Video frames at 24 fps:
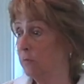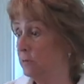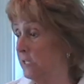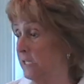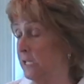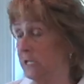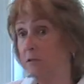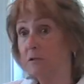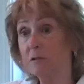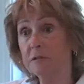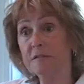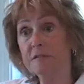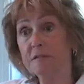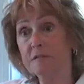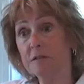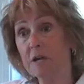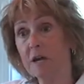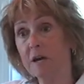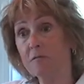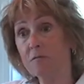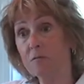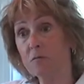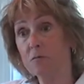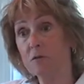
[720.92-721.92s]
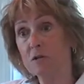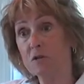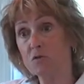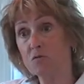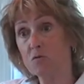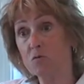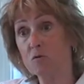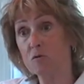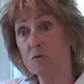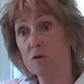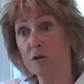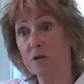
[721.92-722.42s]
legal stuff or a
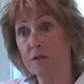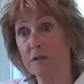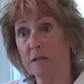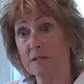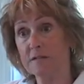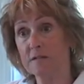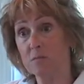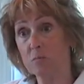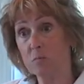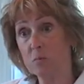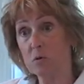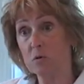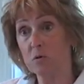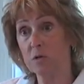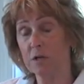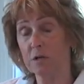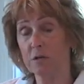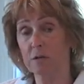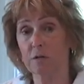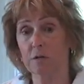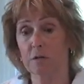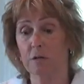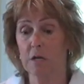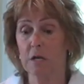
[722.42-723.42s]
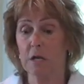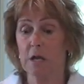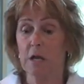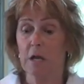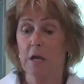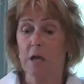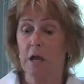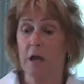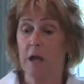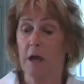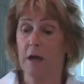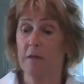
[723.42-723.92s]
drawer that's important,
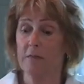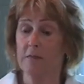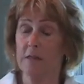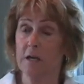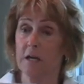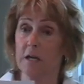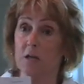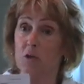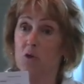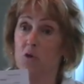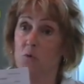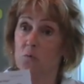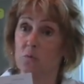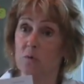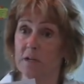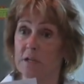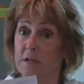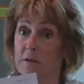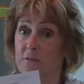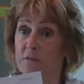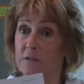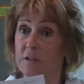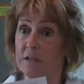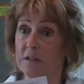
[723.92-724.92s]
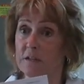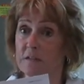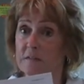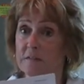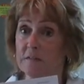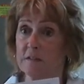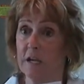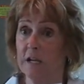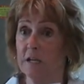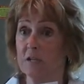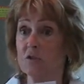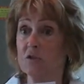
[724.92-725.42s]
and then you give
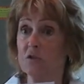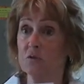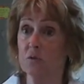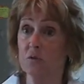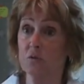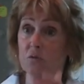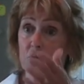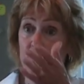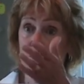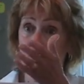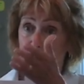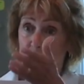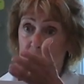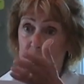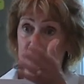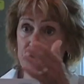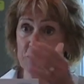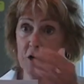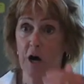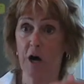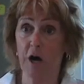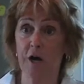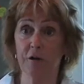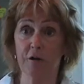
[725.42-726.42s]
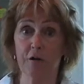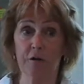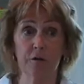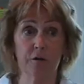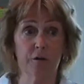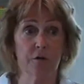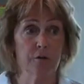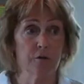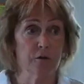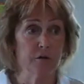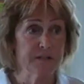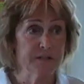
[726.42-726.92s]
this, like, to your
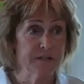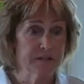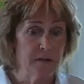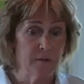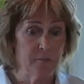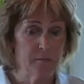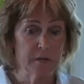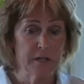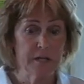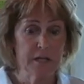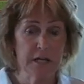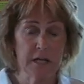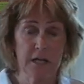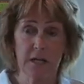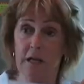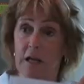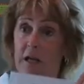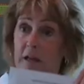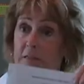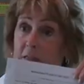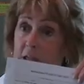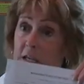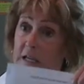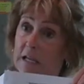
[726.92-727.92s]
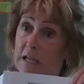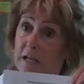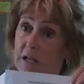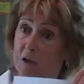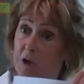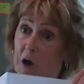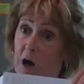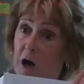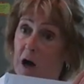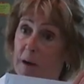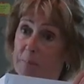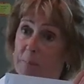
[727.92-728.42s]
daughter or somebody, and they get a
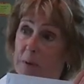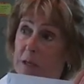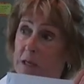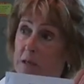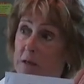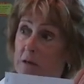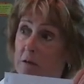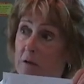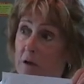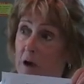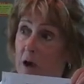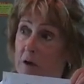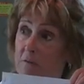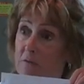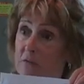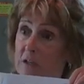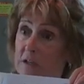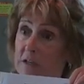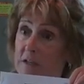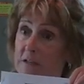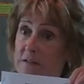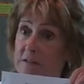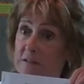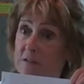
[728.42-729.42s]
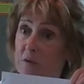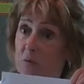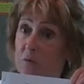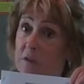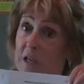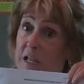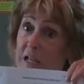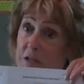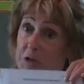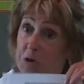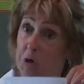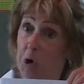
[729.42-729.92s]
copy of this, so
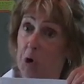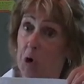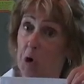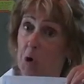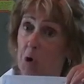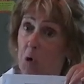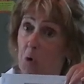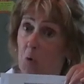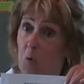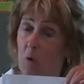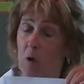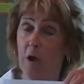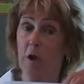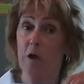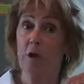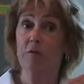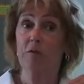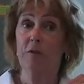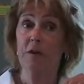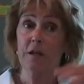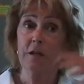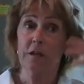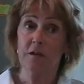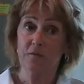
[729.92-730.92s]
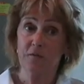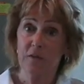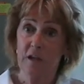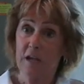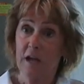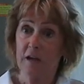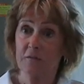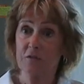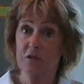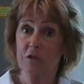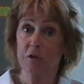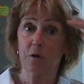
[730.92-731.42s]
they know that if they
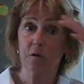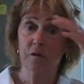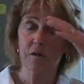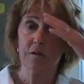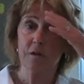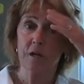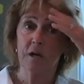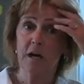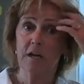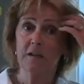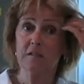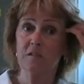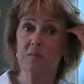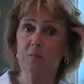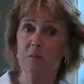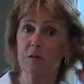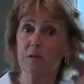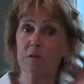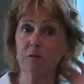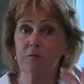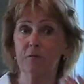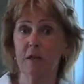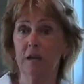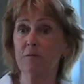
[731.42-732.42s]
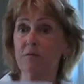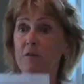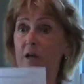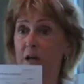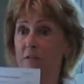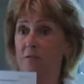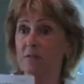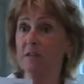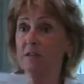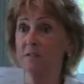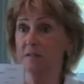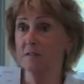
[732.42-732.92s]
have to go to the hospital, they've
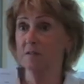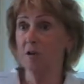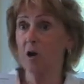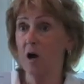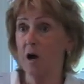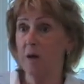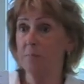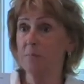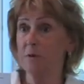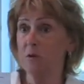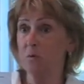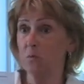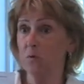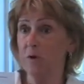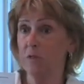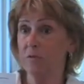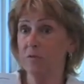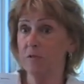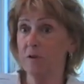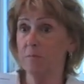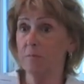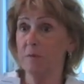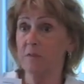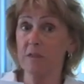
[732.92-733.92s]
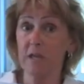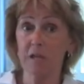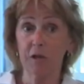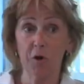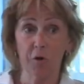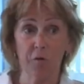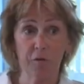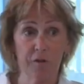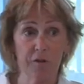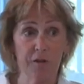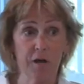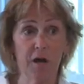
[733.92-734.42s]
got this copy with them, and they
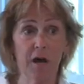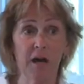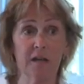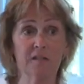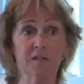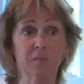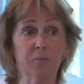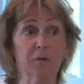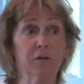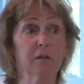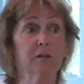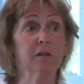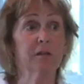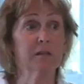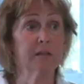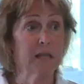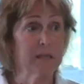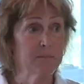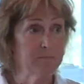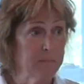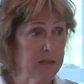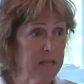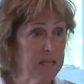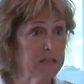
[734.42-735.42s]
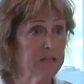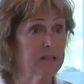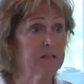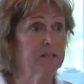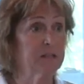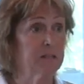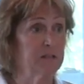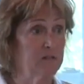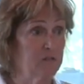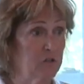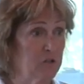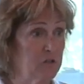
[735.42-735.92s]
go to the hospital, and they make the
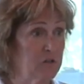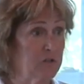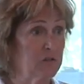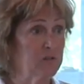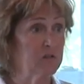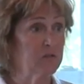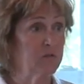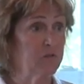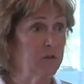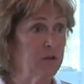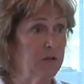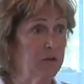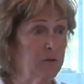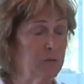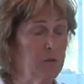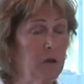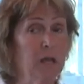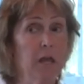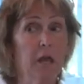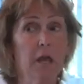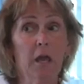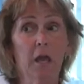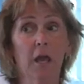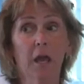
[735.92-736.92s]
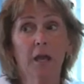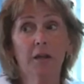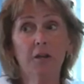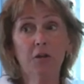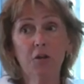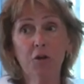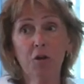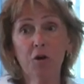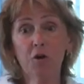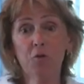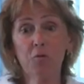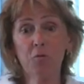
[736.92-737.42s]
decisions for you. And,
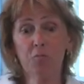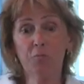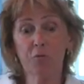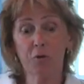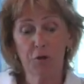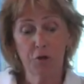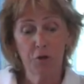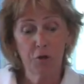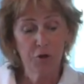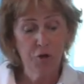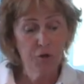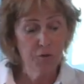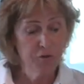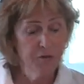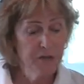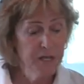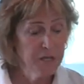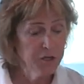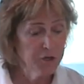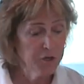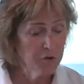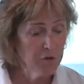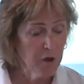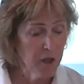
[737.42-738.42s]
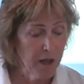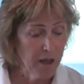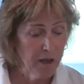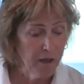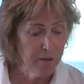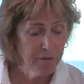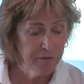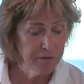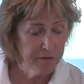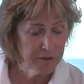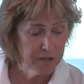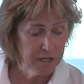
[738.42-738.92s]
you know, you think you're
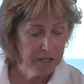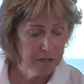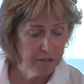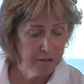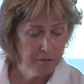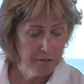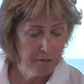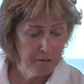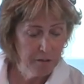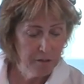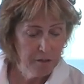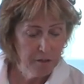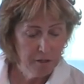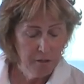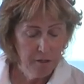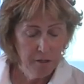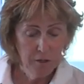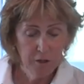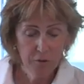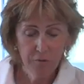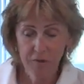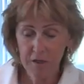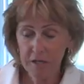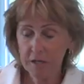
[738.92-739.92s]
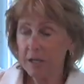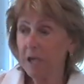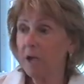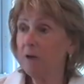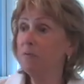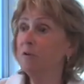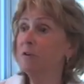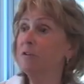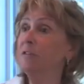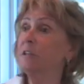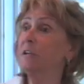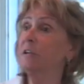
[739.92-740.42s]
healthy, you think
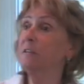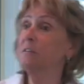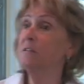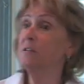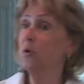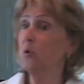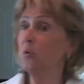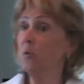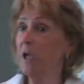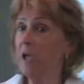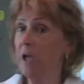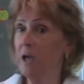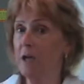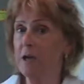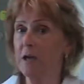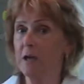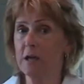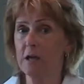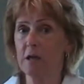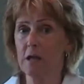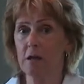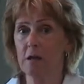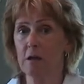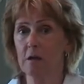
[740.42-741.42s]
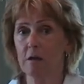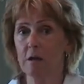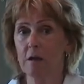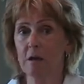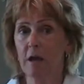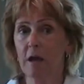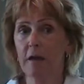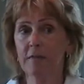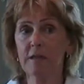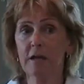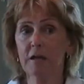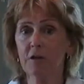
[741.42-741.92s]
everything's okay,
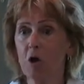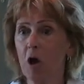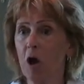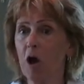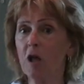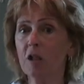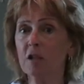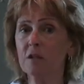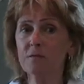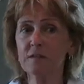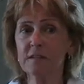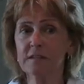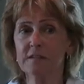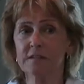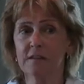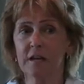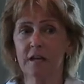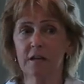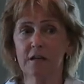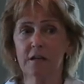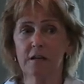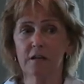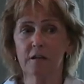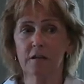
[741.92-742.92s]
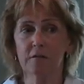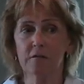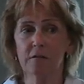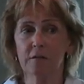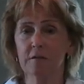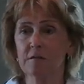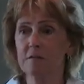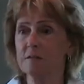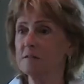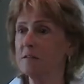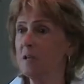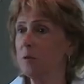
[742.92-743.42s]
and then all of a sudden,
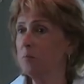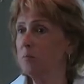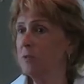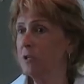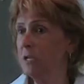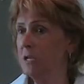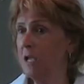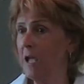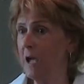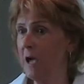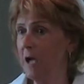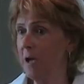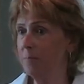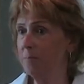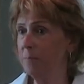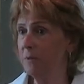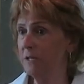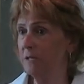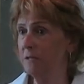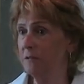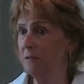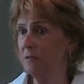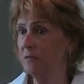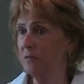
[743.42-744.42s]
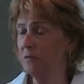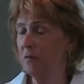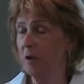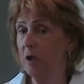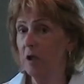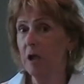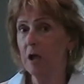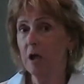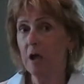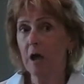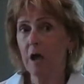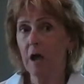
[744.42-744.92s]
something happens.
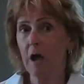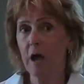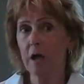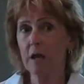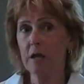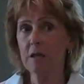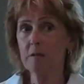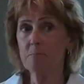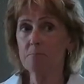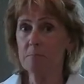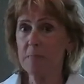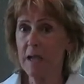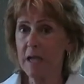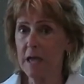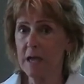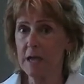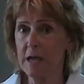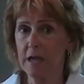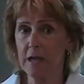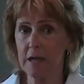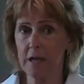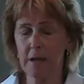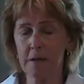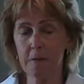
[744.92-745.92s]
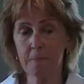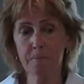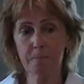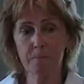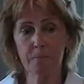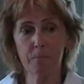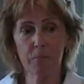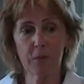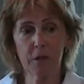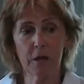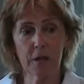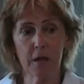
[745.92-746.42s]
In May,
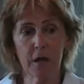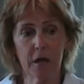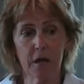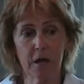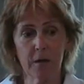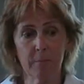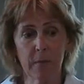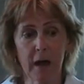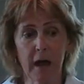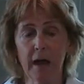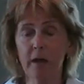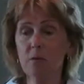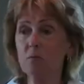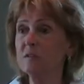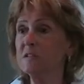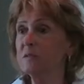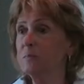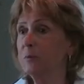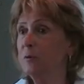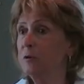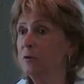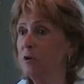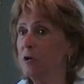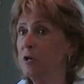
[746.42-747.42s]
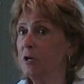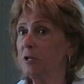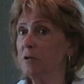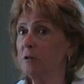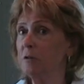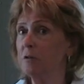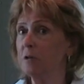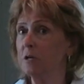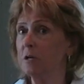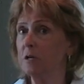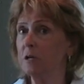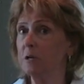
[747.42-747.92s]
I was put
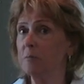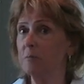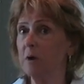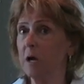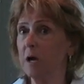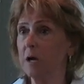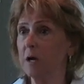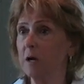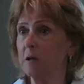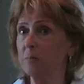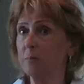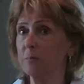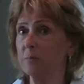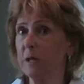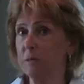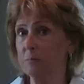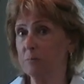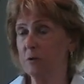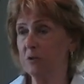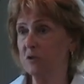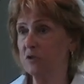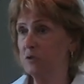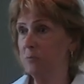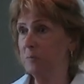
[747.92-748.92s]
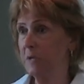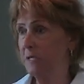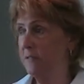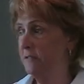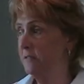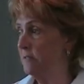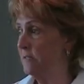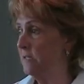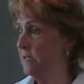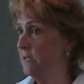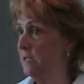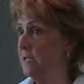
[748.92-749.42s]
on blood pressure
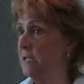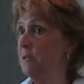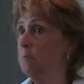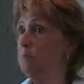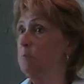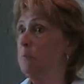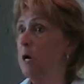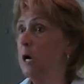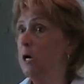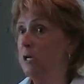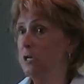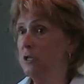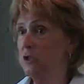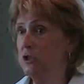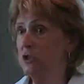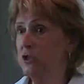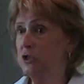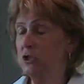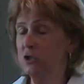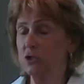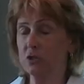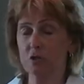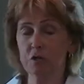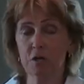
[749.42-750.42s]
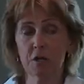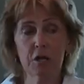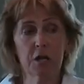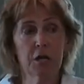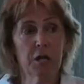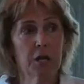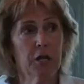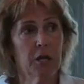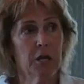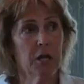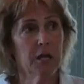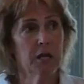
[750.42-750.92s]
medicine in March,
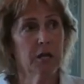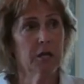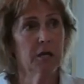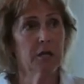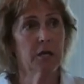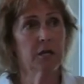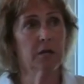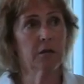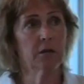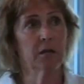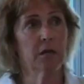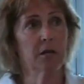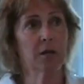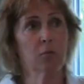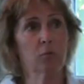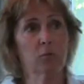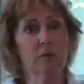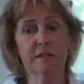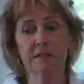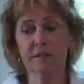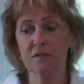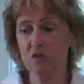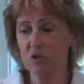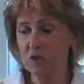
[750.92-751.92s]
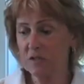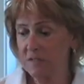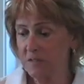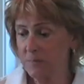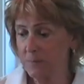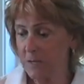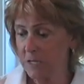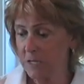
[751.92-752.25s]
and it was just